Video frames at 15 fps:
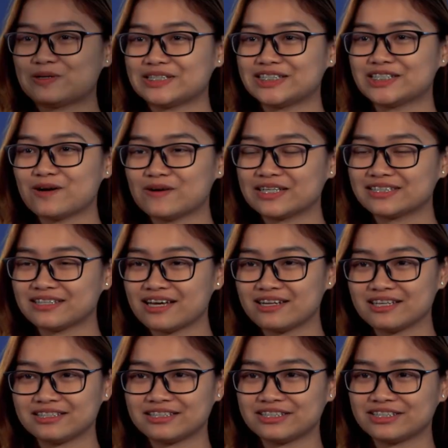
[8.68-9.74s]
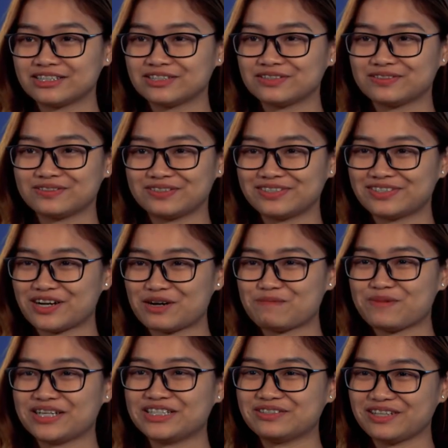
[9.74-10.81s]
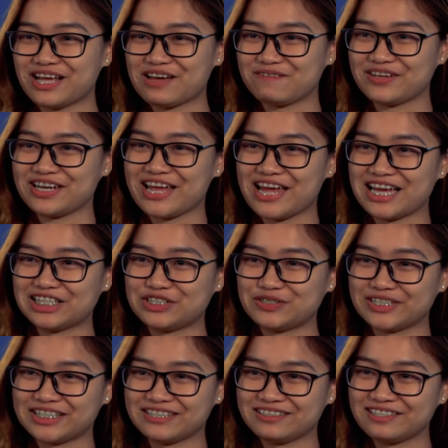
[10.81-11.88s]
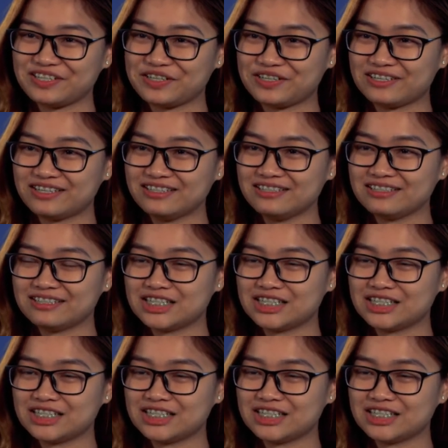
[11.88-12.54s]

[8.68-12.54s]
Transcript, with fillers: was so excited to start my new life in education here,